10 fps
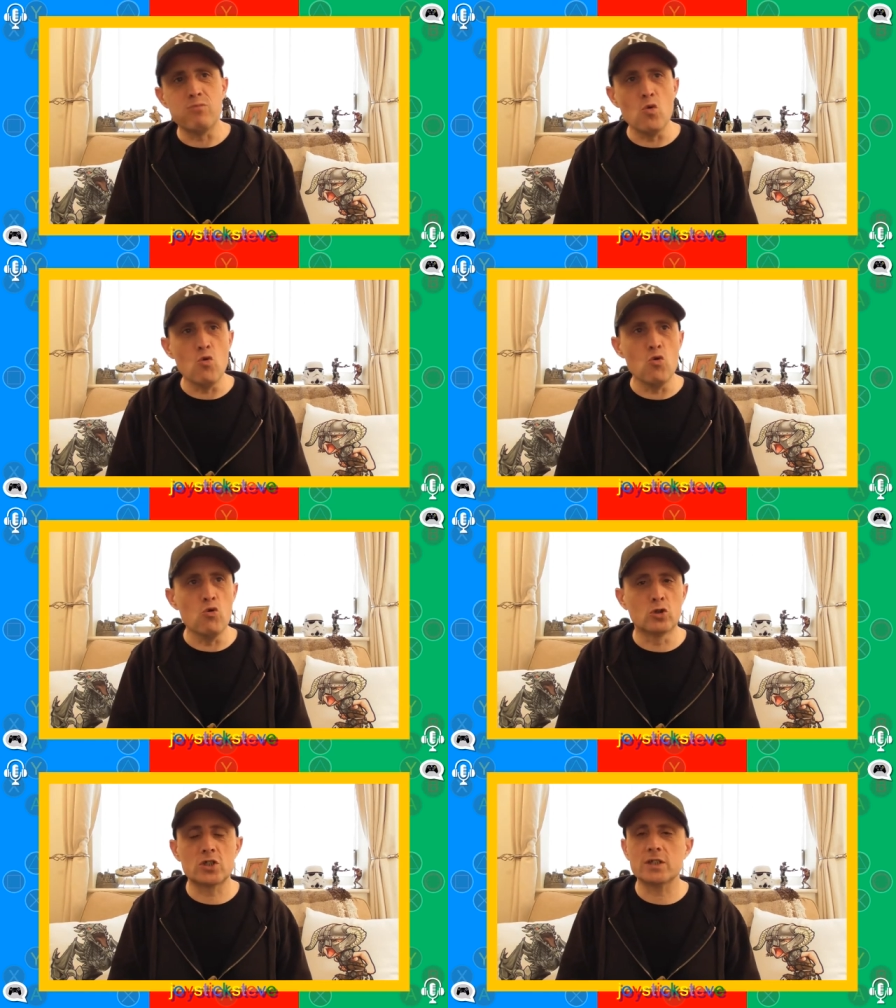
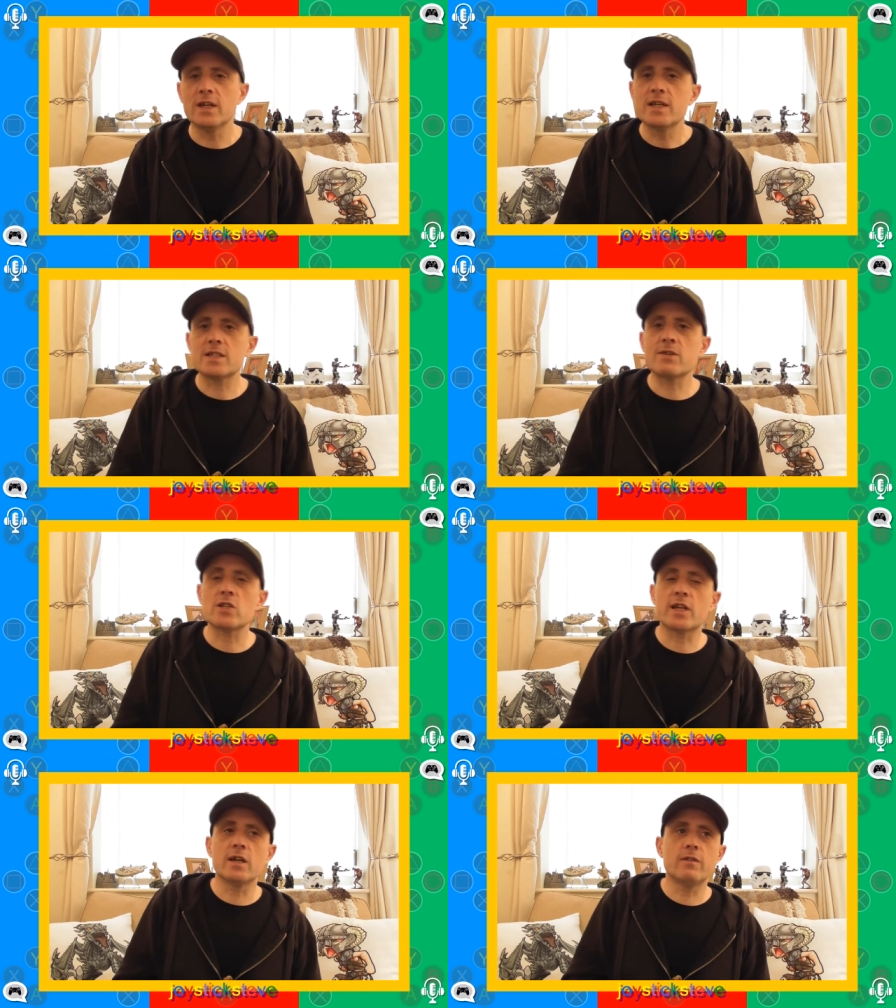boost sounds
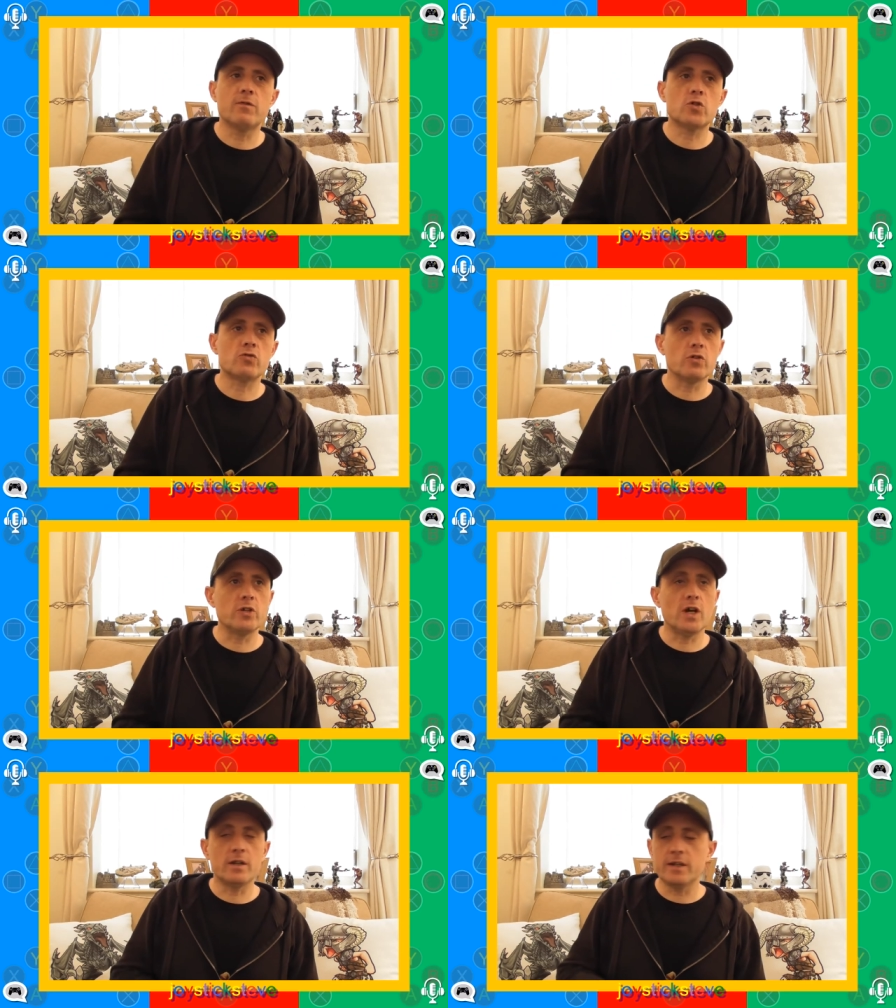like a fish row
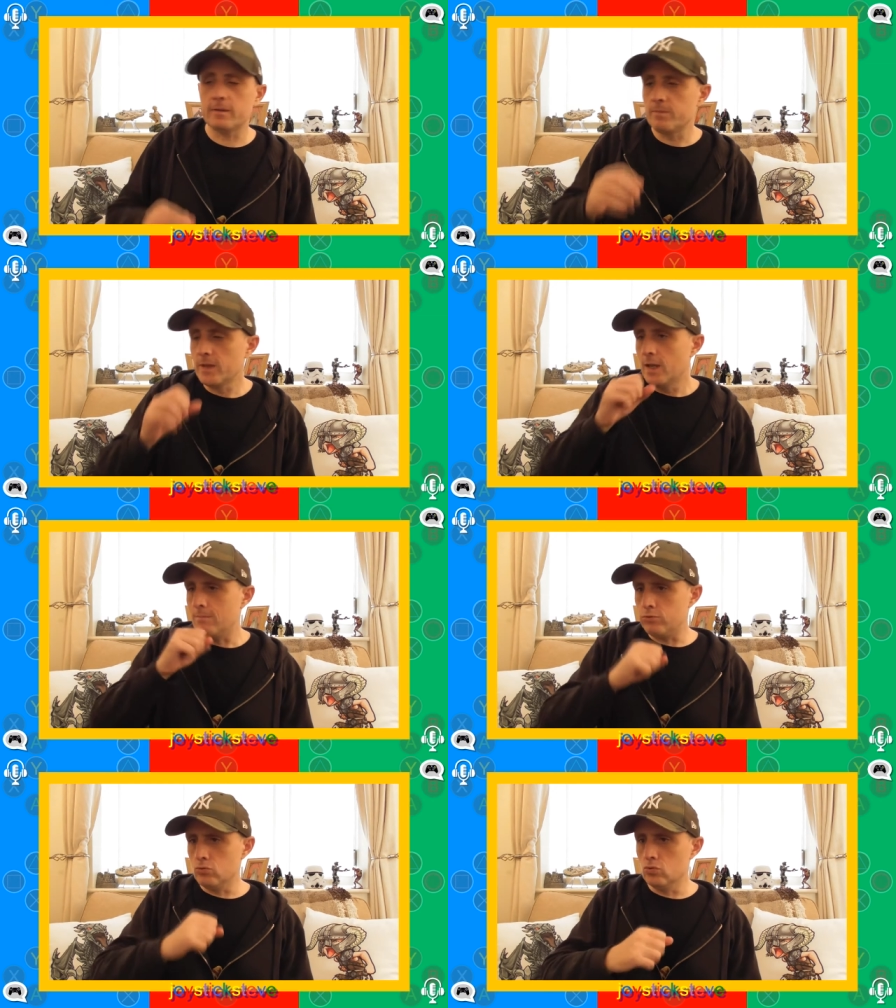doesn't it
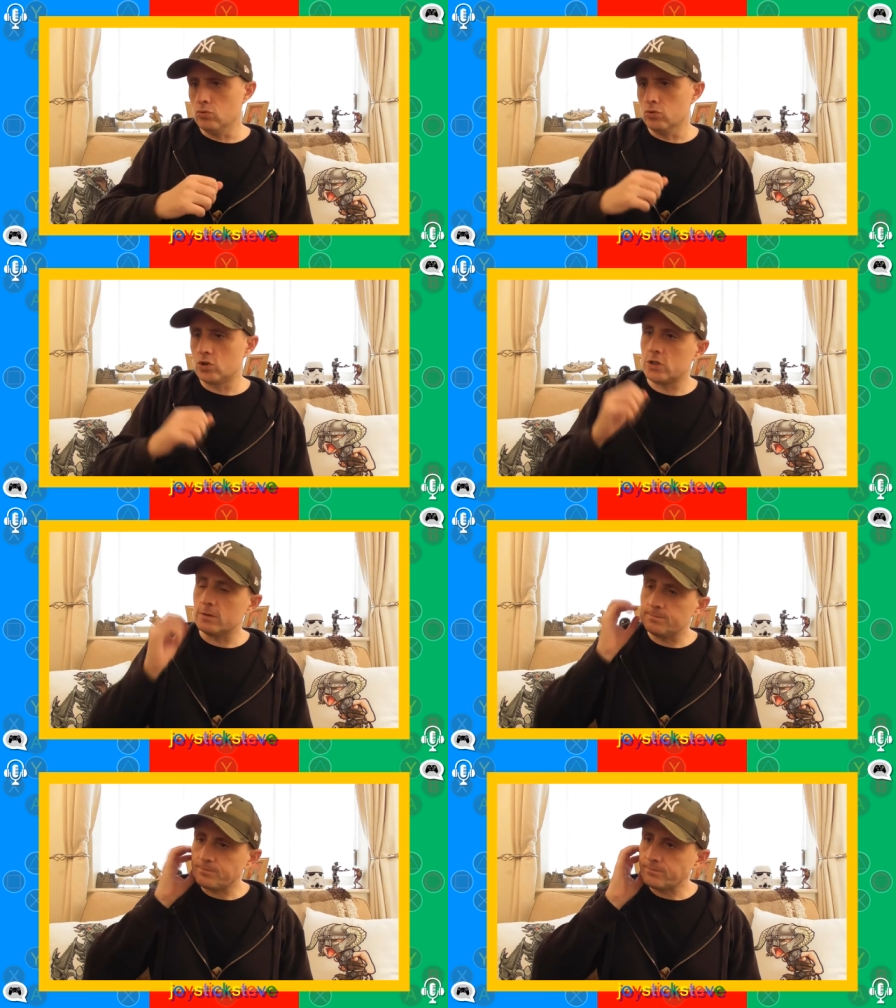boost
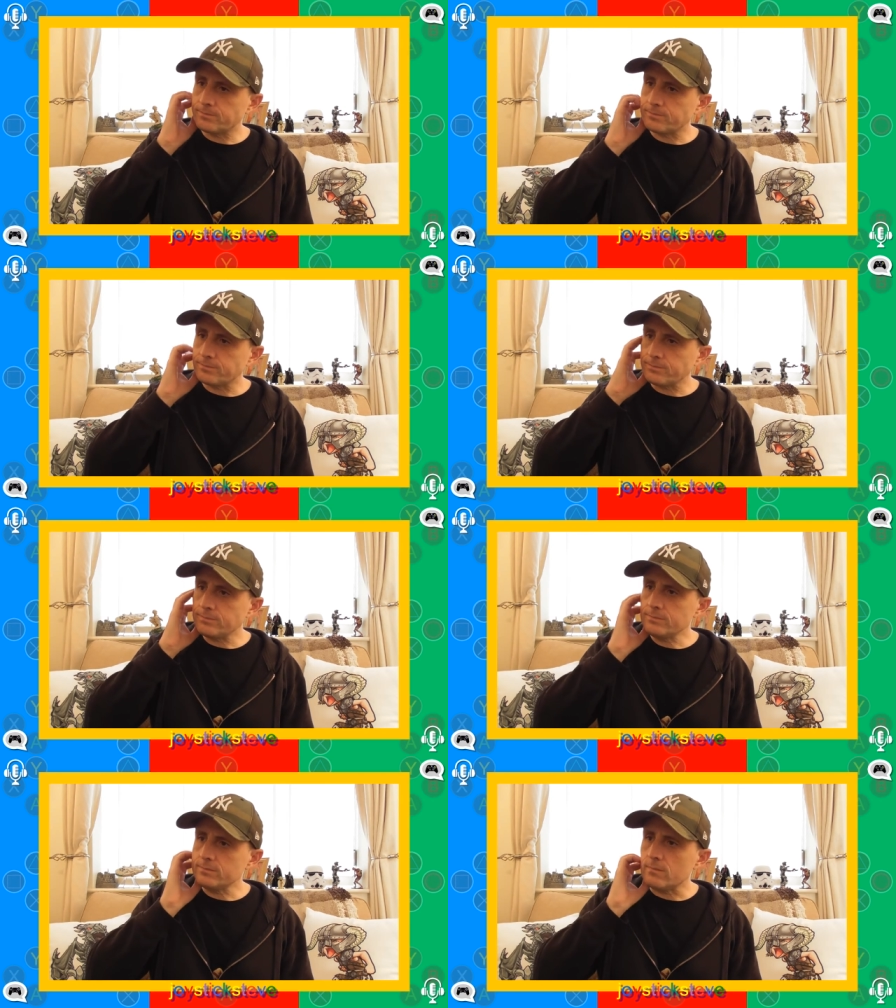
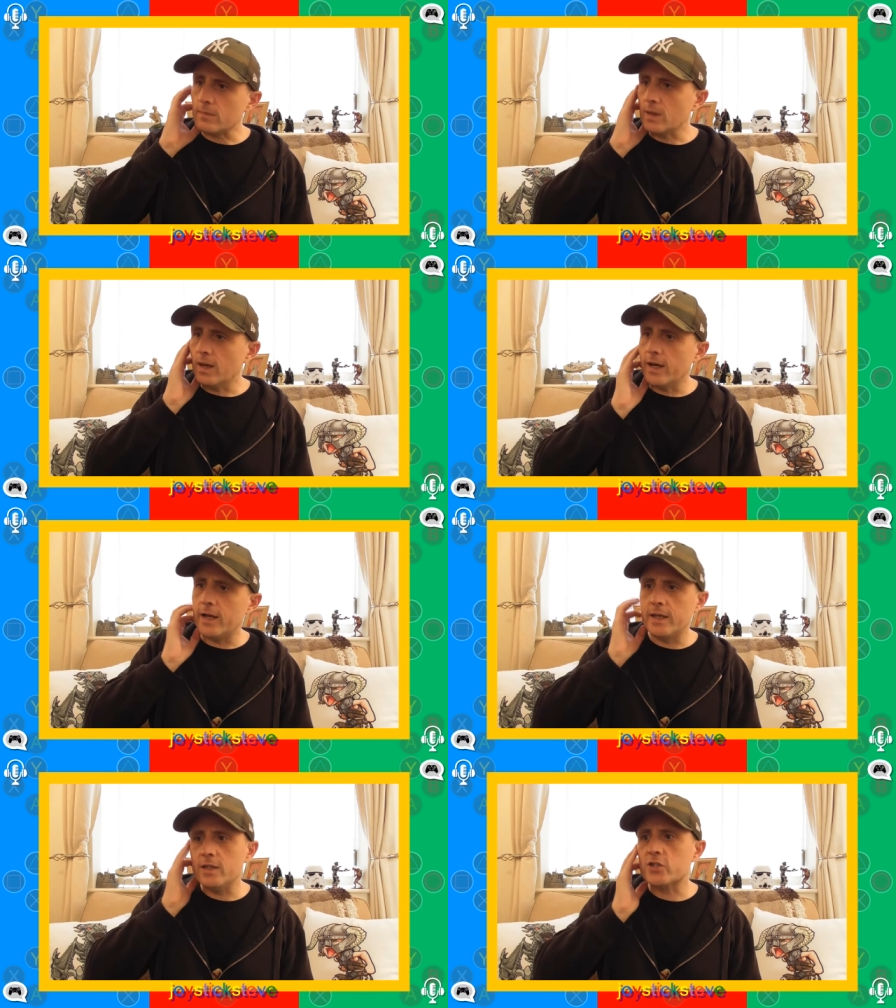
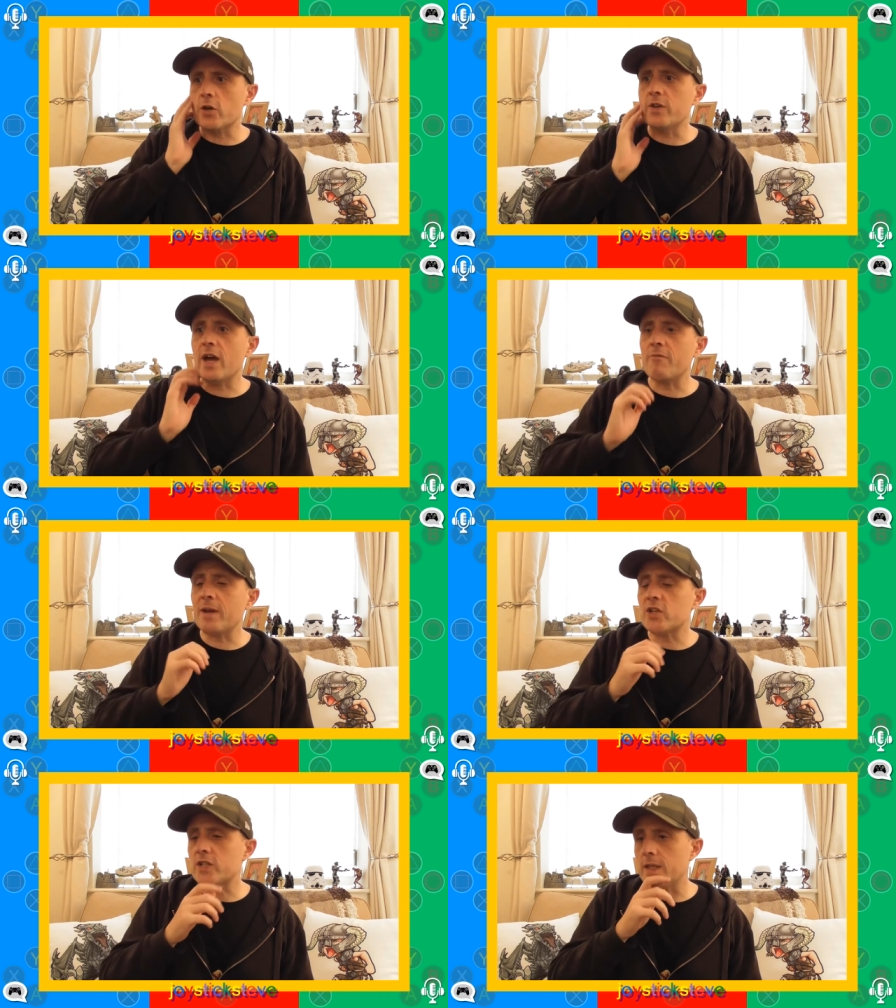uh, so yeah, I've
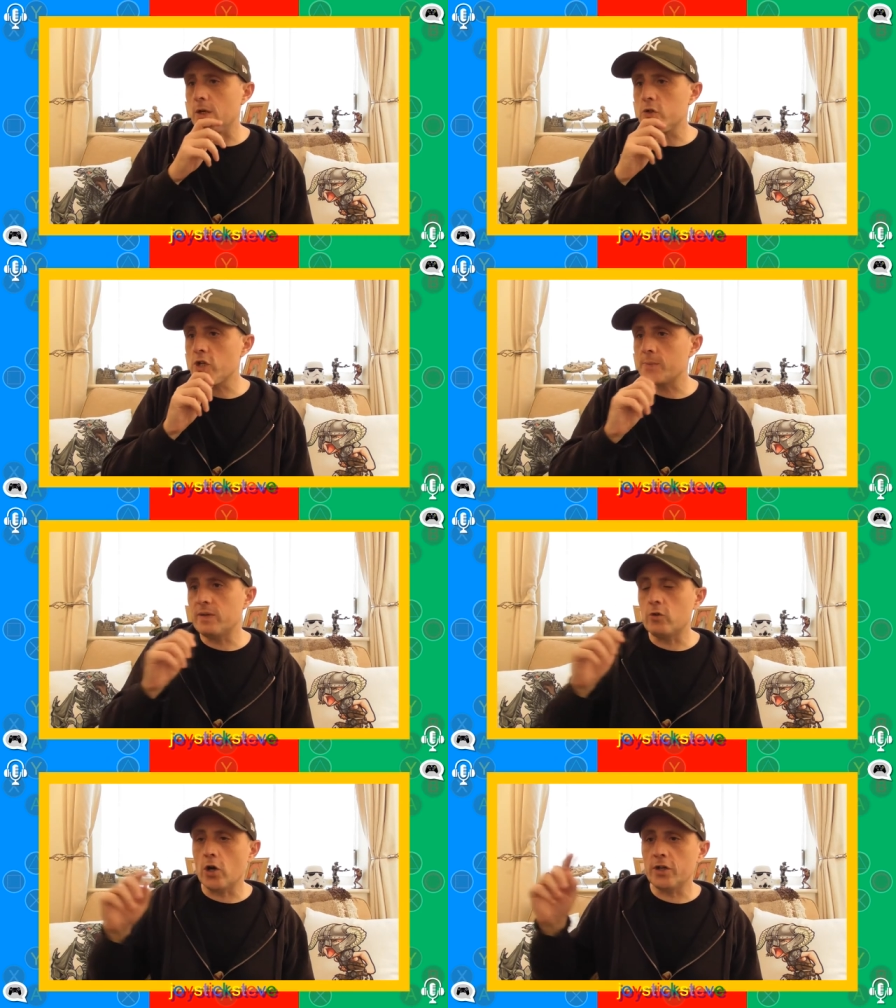managed to get those up.
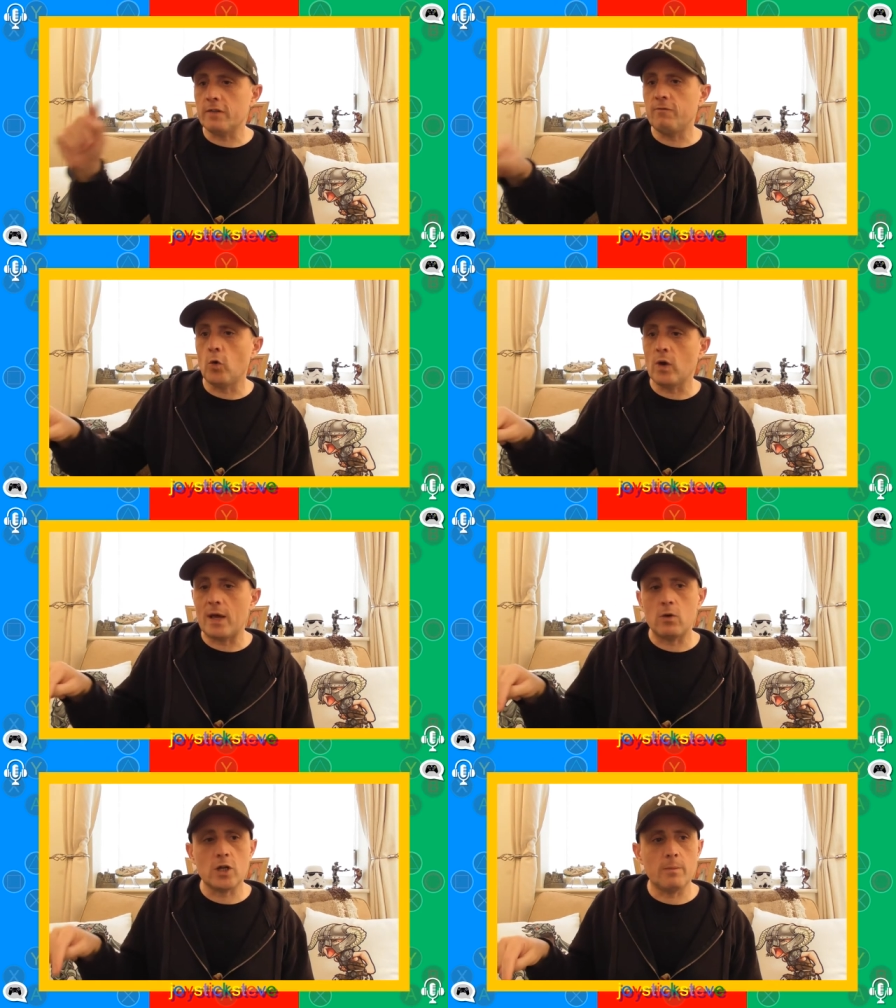You've got another
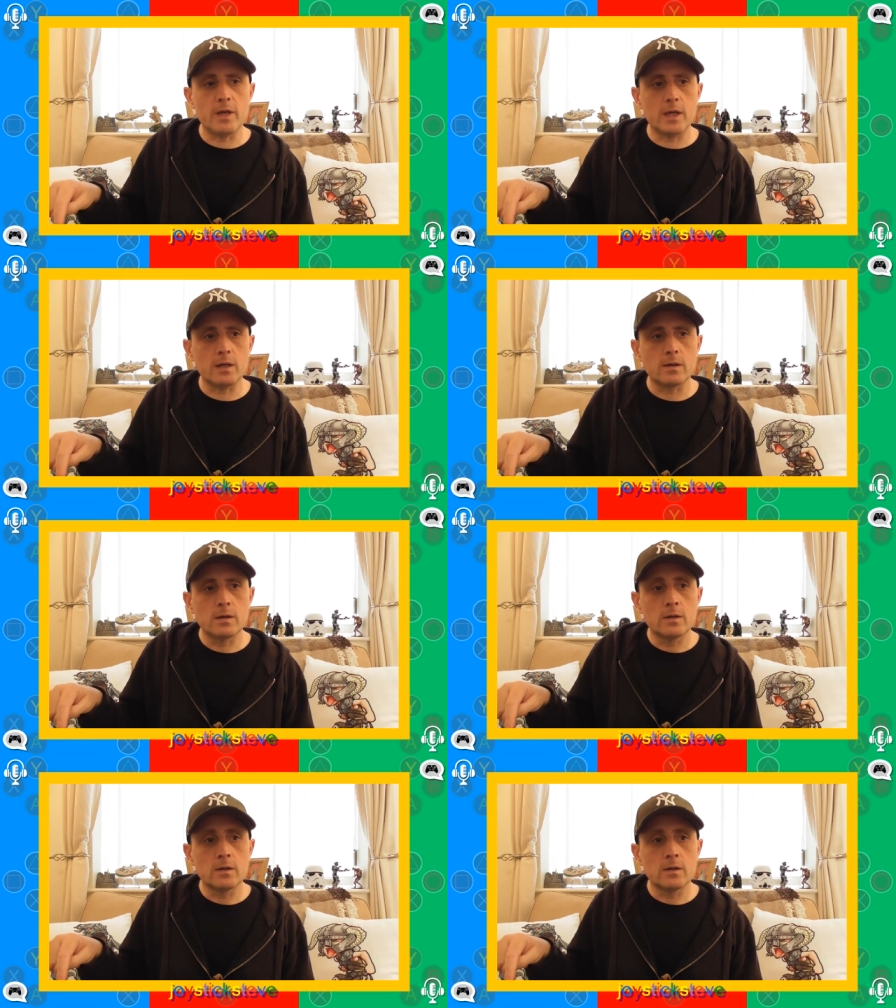Fallout coming